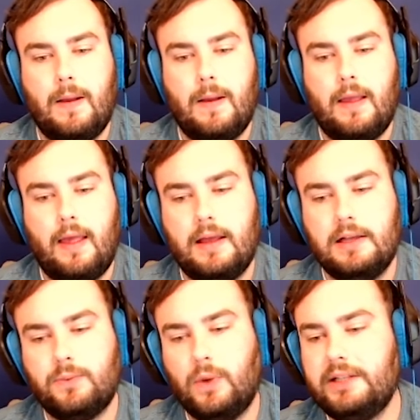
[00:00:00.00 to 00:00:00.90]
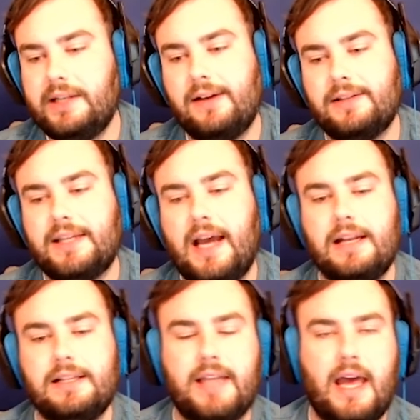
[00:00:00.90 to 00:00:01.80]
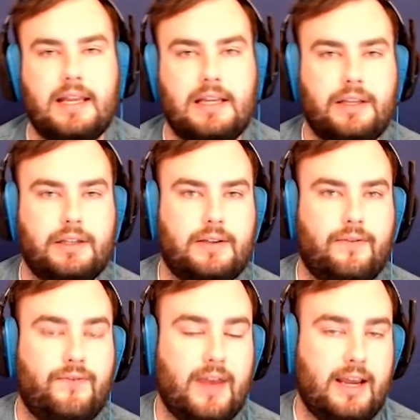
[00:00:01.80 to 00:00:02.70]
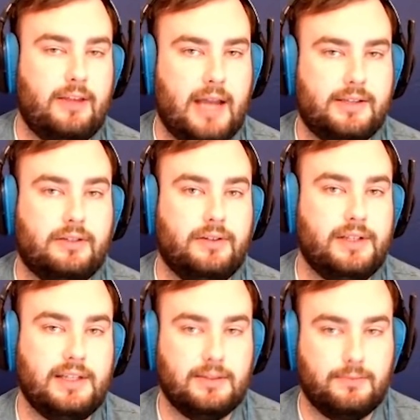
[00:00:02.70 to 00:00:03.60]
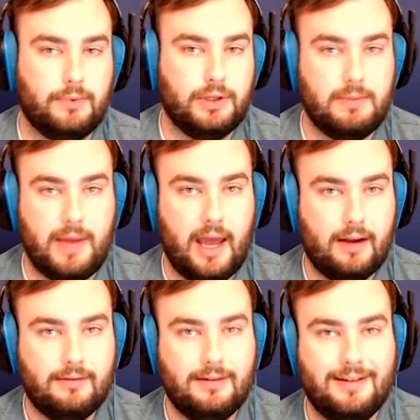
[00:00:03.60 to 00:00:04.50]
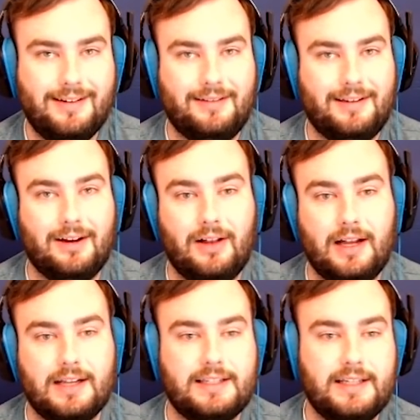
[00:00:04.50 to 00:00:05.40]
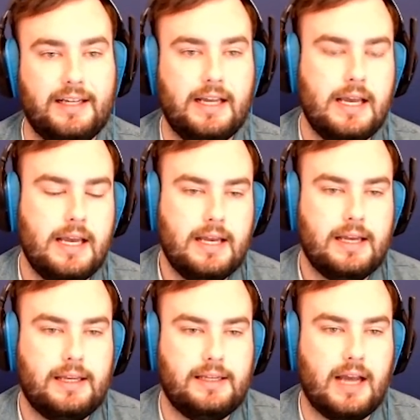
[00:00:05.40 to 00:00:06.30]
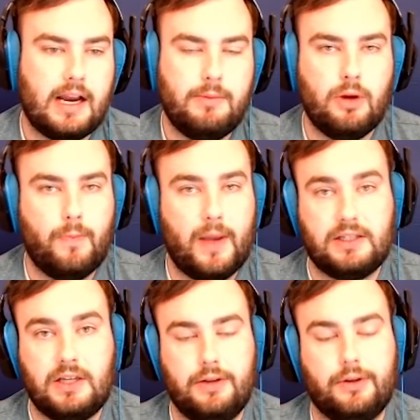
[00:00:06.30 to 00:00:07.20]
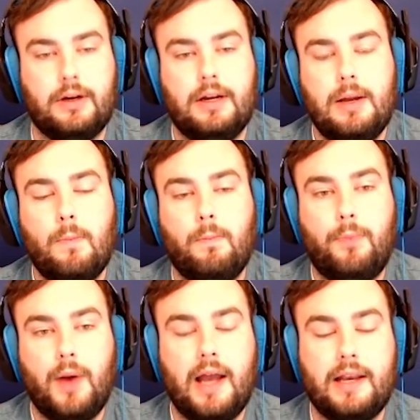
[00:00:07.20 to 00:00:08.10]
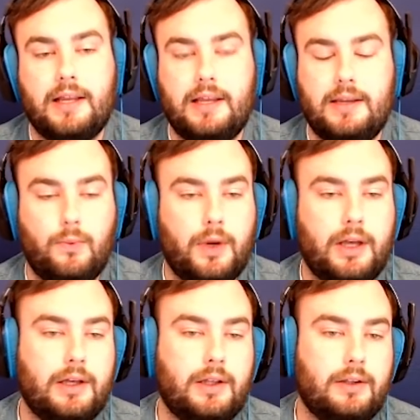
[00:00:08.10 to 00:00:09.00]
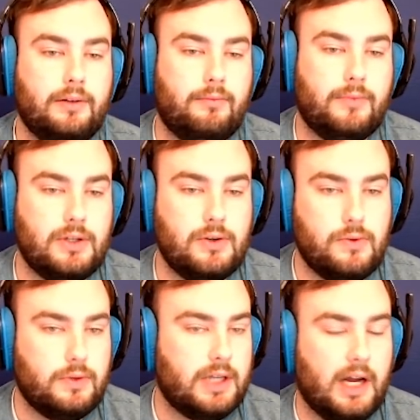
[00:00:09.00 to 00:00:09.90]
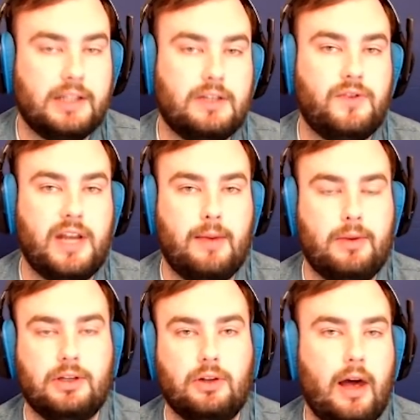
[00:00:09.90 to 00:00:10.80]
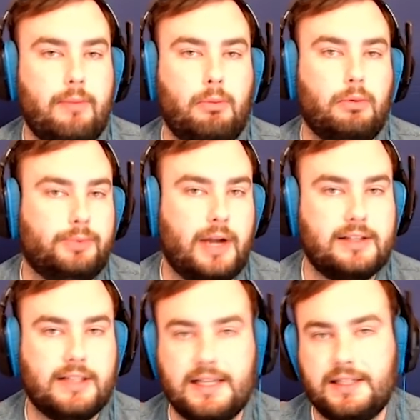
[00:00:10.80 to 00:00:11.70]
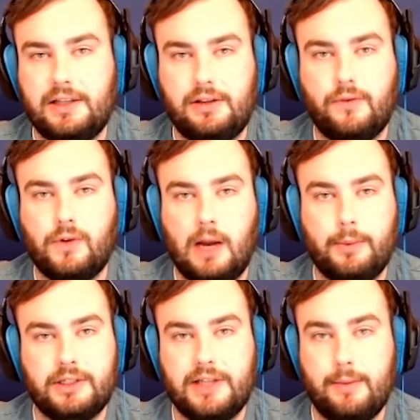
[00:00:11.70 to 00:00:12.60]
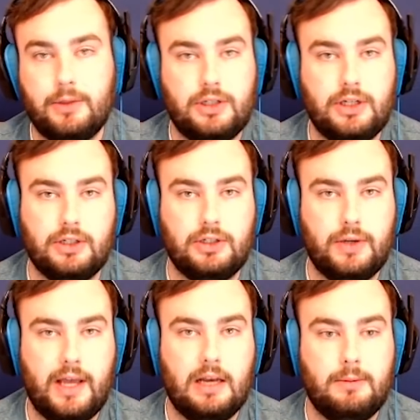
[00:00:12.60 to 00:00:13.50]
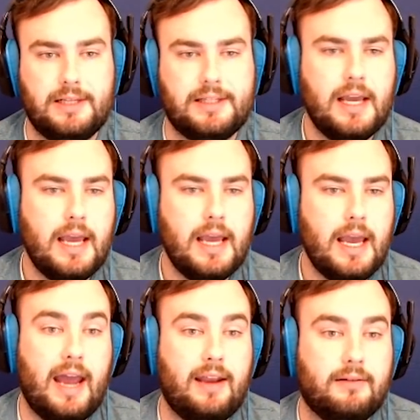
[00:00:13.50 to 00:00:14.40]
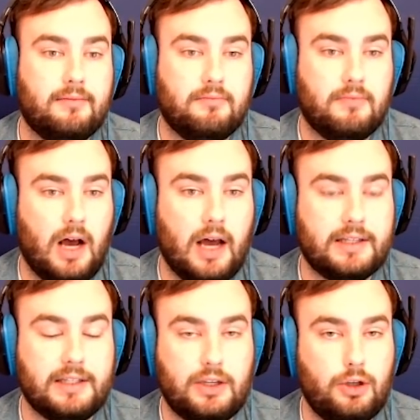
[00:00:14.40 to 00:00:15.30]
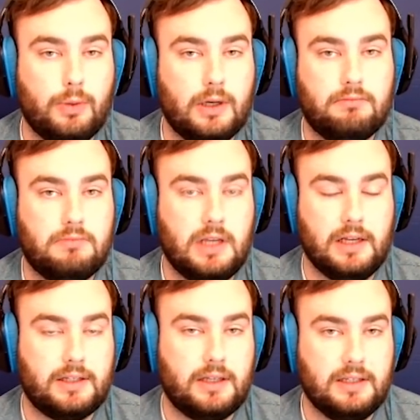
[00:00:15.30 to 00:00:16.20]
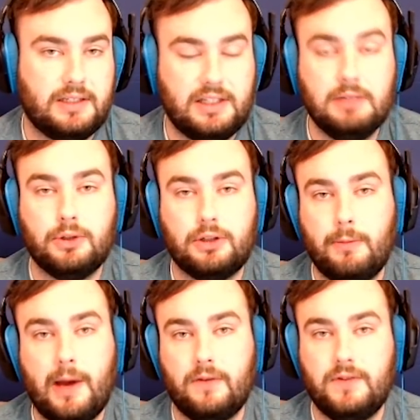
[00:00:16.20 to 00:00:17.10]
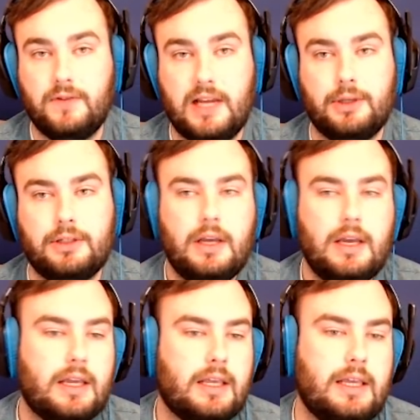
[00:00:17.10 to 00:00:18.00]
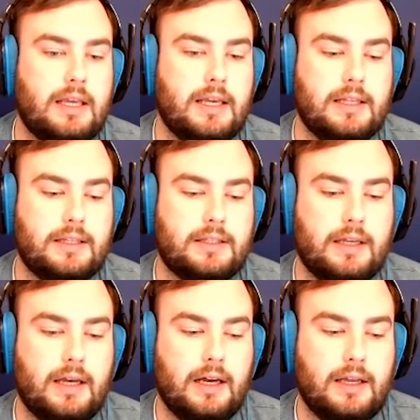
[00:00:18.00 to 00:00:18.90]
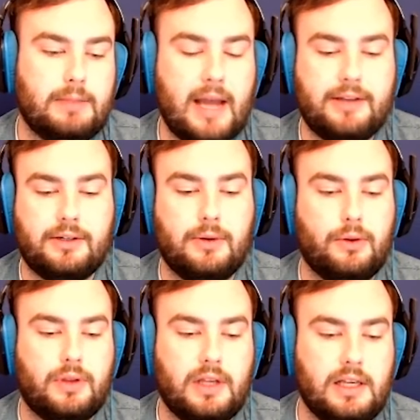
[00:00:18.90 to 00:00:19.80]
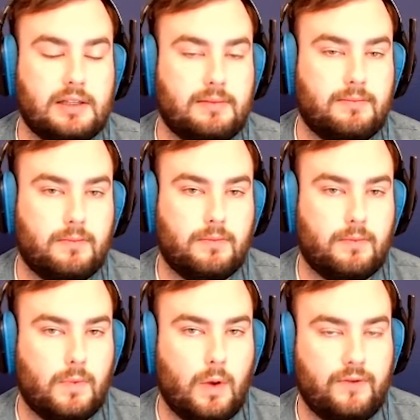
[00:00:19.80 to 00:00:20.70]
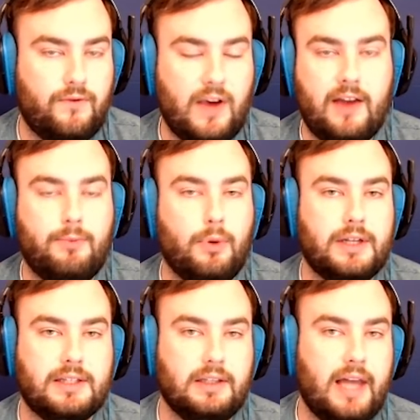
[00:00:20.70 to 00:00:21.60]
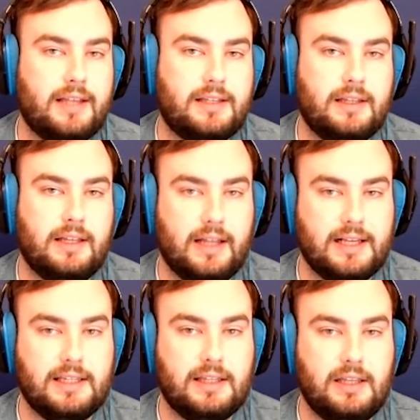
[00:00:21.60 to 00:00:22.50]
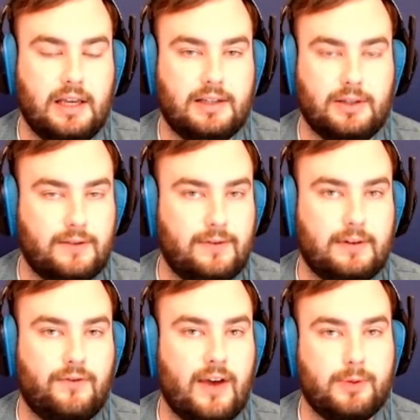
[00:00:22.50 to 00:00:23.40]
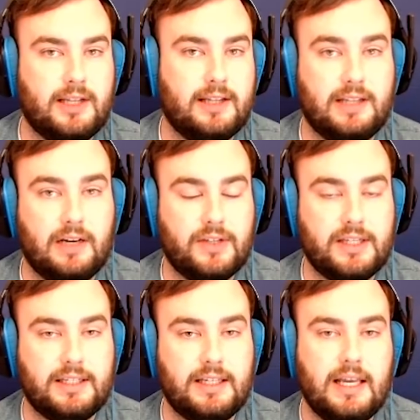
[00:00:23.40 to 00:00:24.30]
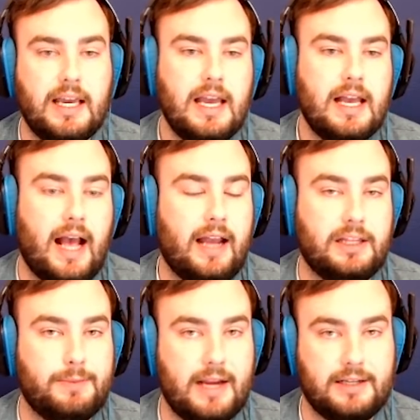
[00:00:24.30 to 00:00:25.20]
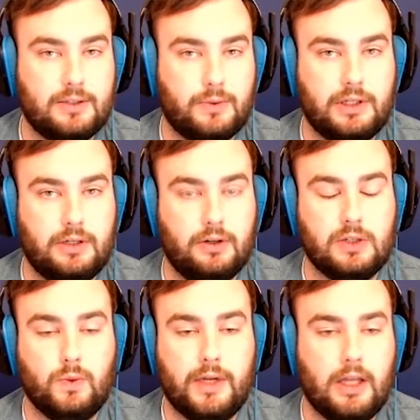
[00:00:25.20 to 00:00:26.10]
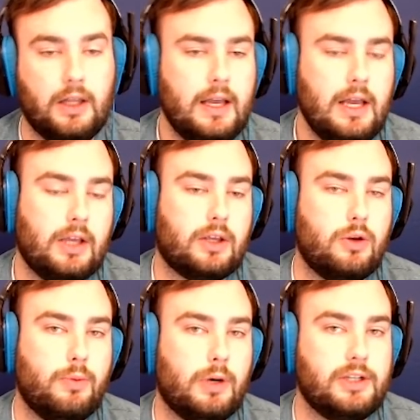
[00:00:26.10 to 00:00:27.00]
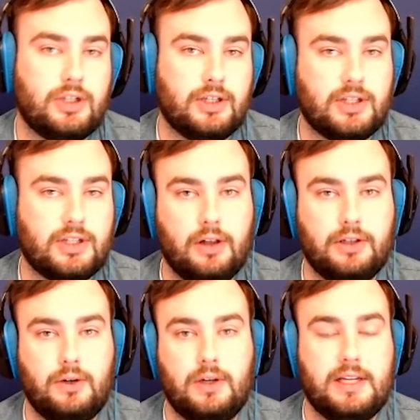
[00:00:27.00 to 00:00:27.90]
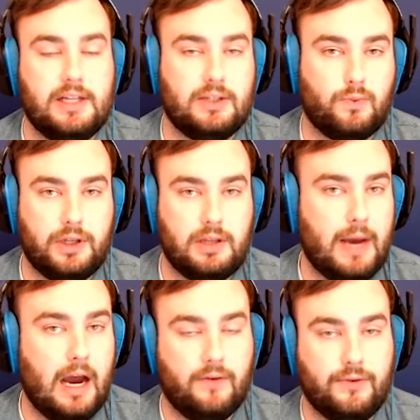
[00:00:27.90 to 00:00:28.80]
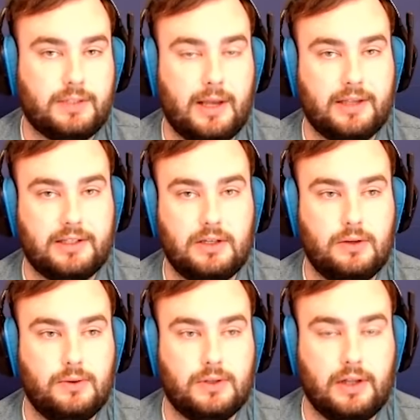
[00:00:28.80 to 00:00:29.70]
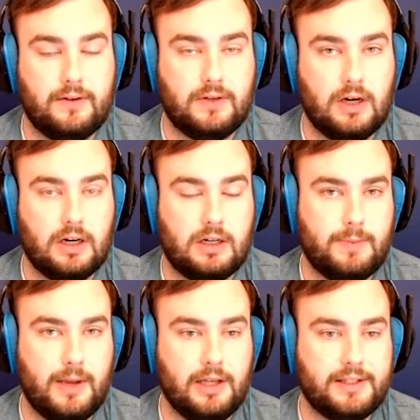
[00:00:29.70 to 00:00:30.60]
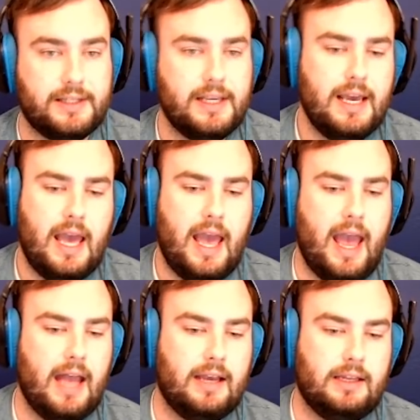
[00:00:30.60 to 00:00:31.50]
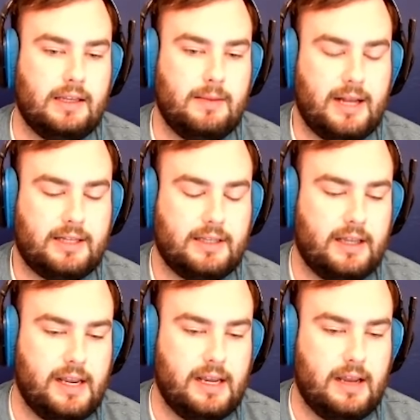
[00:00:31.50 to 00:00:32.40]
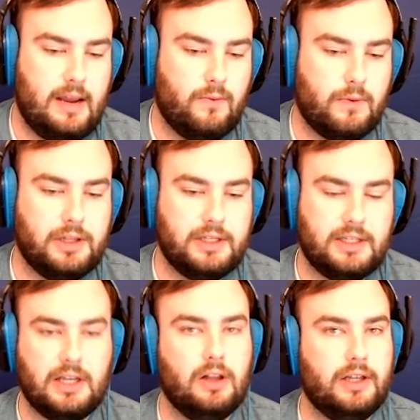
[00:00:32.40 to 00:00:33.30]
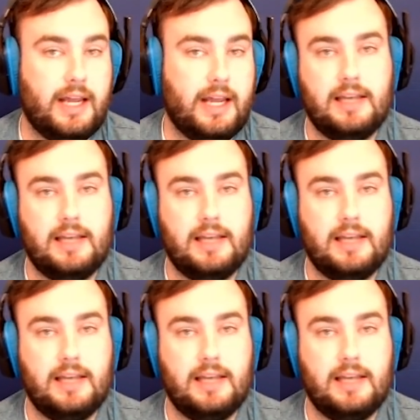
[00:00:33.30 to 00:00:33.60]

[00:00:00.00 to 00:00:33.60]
His one downside is that his Faith magic list is really bad, in all honesty. He's not going to be your best healer, but he will do tons of damage. A lot of people praise Lysithea for how much damage she can do to enemies, and honestly, Hubert does a similar amount of damage. His magic growth is only 5 points less than Lysithea, so it's 55% instead of a 60, and his base is really good as well. Hubert is just a solid unit. He gets really powerful spells to use, a lot of dark spells, and he makes a really solid end